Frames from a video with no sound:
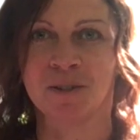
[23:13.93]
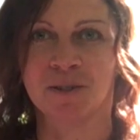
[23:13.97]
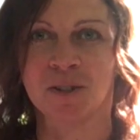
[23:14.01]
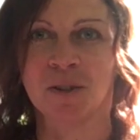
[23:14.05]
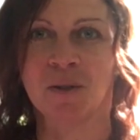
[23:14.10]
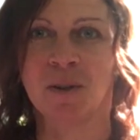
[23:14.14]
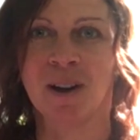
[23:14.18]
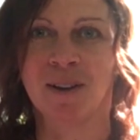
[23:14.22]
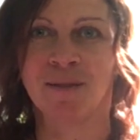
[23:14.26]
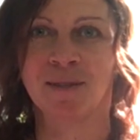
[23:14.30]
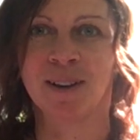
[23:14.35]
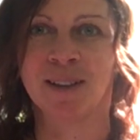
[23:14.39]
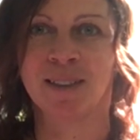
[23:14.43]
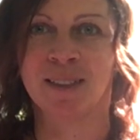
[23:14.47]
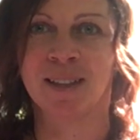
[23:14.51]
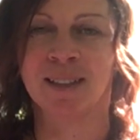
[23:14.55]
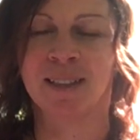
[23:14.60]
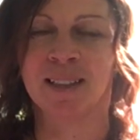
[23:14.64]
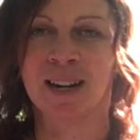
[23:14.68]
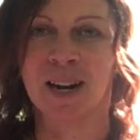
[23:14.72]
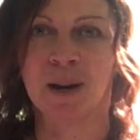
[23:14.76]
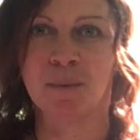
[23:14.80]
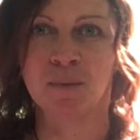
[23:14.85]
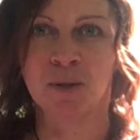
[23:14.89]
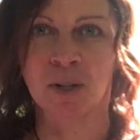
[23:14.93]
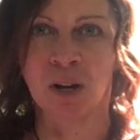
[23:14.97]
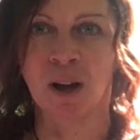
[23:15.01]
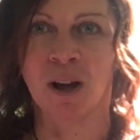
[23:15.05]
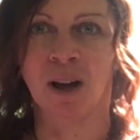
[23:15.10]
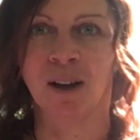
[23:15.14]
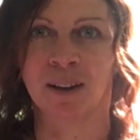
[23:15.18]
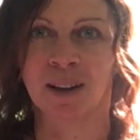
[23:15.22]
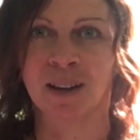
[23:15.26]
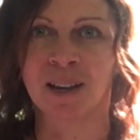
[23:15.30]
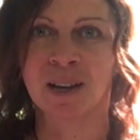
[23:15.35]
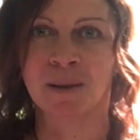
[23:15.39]
So everything that I'm
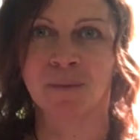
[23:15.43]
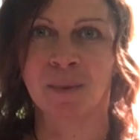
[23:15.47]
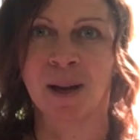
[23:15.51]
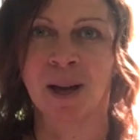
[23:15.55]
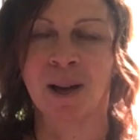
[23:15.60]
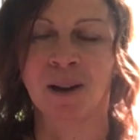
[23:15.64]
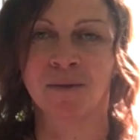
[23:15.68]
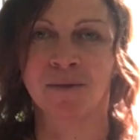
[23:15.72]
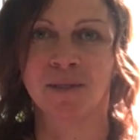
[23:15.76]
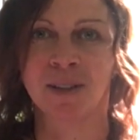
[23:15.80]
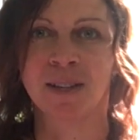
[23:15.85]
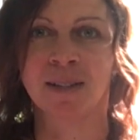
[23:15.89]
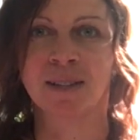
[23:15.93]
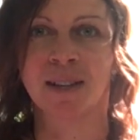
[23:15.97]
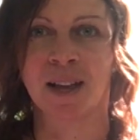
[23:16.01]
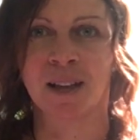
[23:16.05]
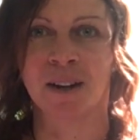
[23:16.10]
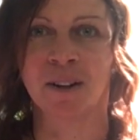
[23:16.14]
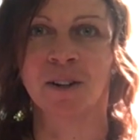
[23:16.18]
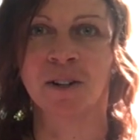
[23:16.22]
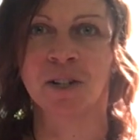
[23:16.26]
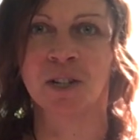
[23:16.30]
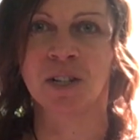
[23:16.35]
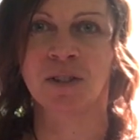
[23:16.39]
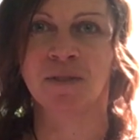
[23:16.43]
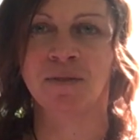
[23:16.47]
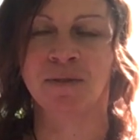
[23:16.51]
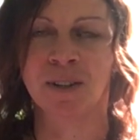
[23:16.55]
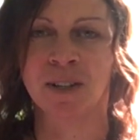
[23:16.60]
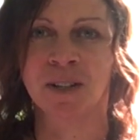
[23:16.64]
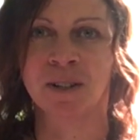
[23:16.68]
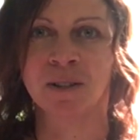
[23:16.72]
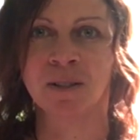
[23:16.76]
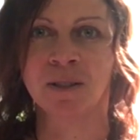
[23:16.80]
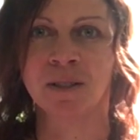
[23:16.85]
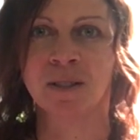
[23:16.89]
talking about, these energy
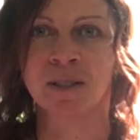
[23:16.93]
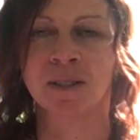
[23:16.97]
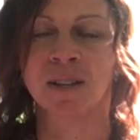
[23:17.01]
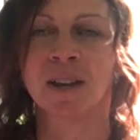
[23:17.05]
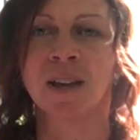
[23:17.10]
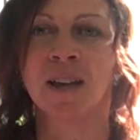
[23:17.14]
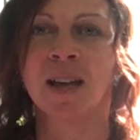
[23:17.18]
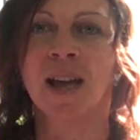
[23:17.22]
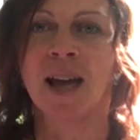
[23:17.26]
fields,